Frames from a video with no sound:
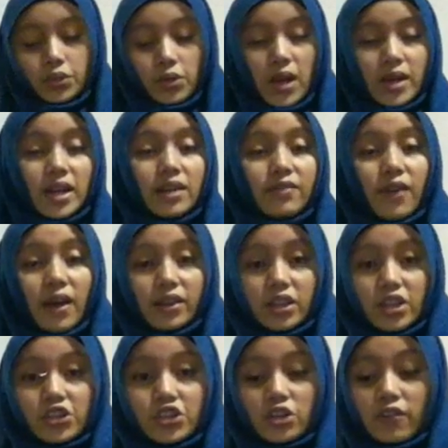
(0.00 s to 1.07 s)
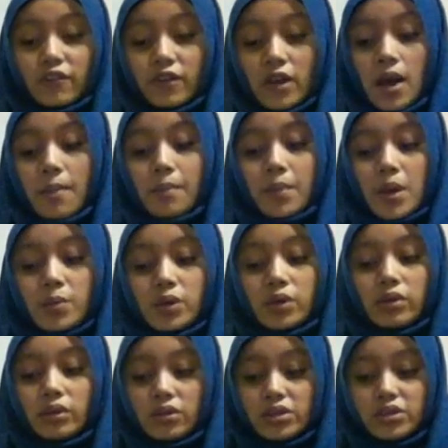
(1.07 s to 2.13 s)
So an advantage of
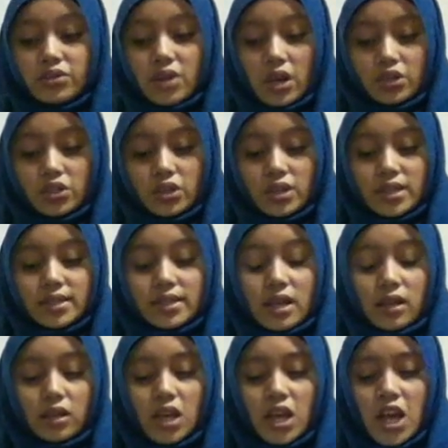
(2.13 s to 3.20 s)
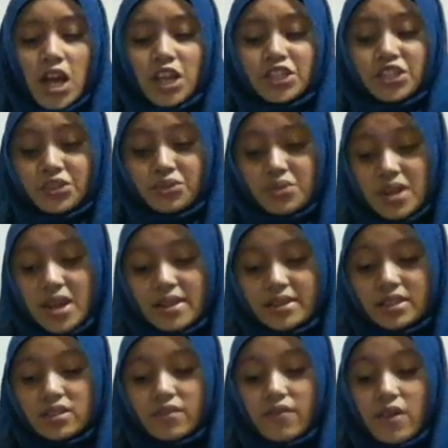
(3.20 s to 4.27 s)
memory reconstruction is that
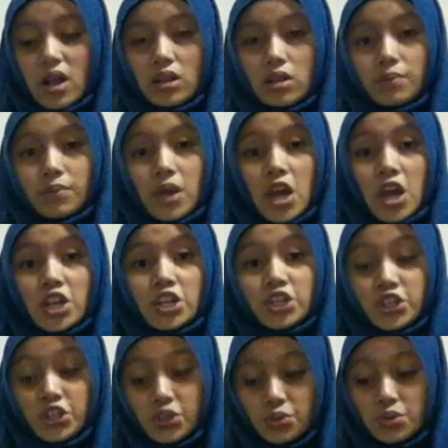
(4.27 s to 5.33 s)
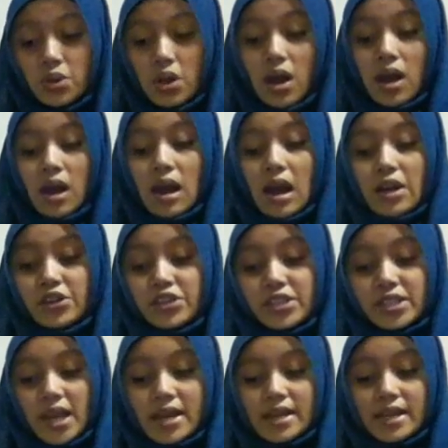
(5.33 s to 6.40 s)
students develop new
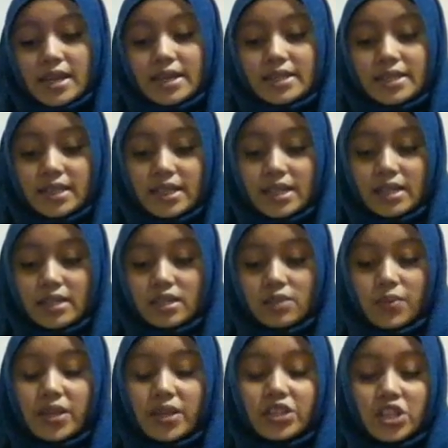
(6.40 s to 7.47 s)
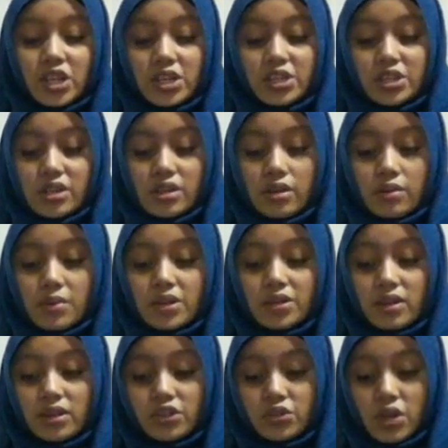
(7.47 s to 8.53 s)
understanding and skills by changing their
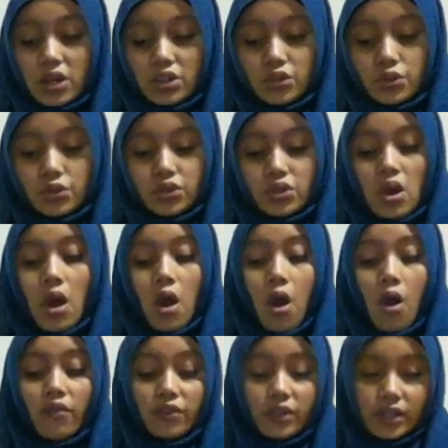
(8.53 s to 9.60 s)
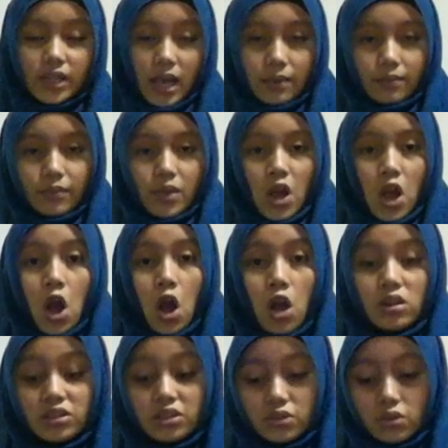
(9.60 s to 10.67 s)
mental structures over time.
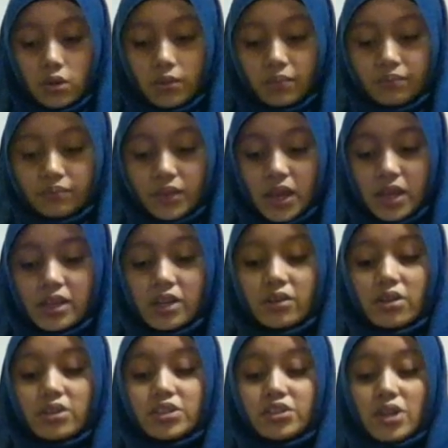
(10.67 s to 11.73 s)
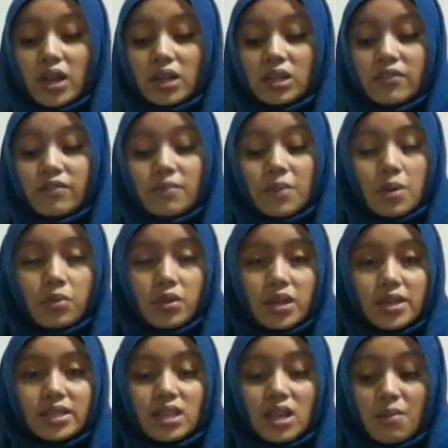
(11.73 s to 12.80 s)
Also, the reconstructive memory
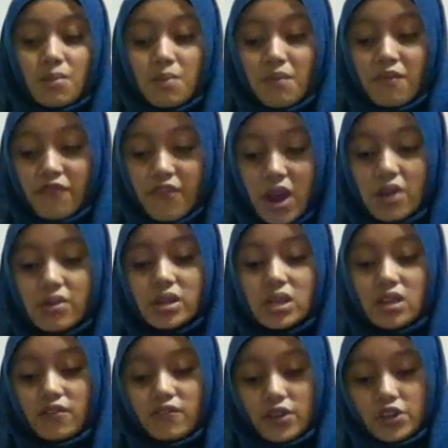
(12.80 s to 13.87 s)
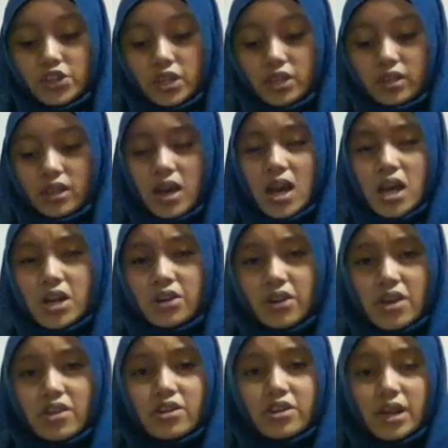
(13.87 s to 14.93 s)
is very efficient.
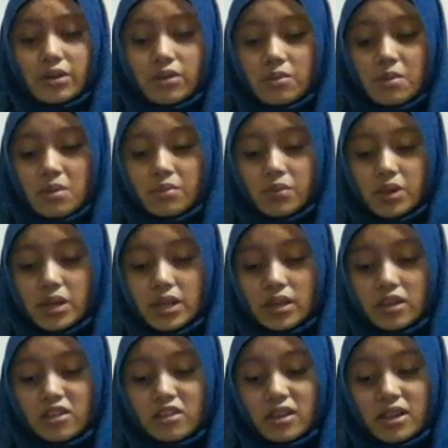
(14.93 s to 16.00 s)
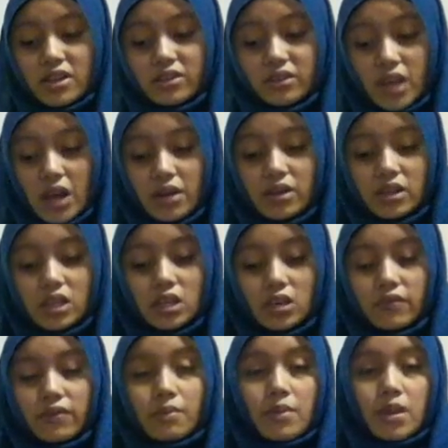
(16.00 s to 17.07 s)
Rather than remembering the entirety
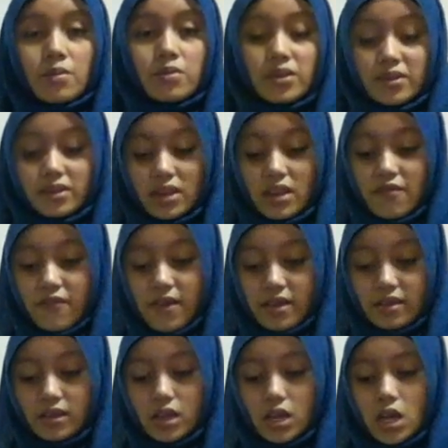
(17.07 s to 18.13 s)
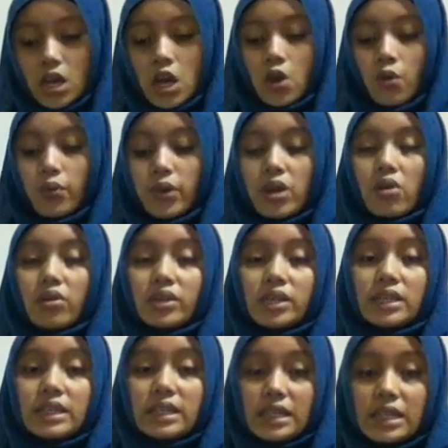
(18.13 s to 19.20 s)
of a memory event, we
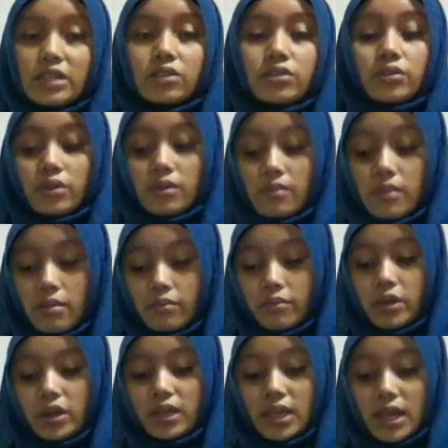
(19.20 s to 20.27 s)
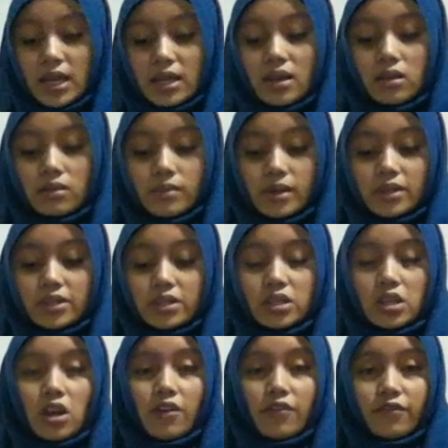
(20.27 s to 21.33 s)
only need to remember key
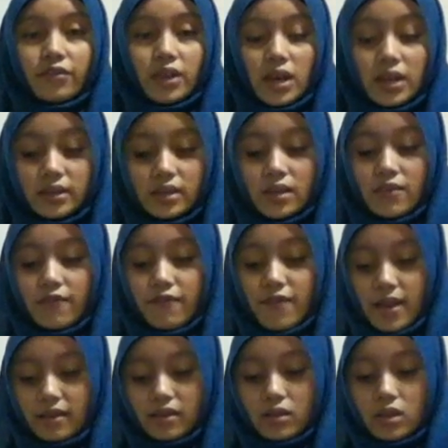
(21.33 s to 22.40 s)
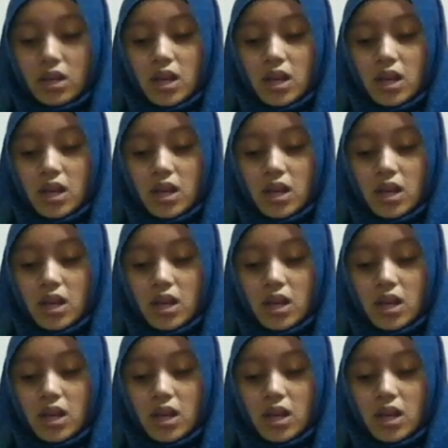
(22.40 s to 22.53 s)
elements of that event.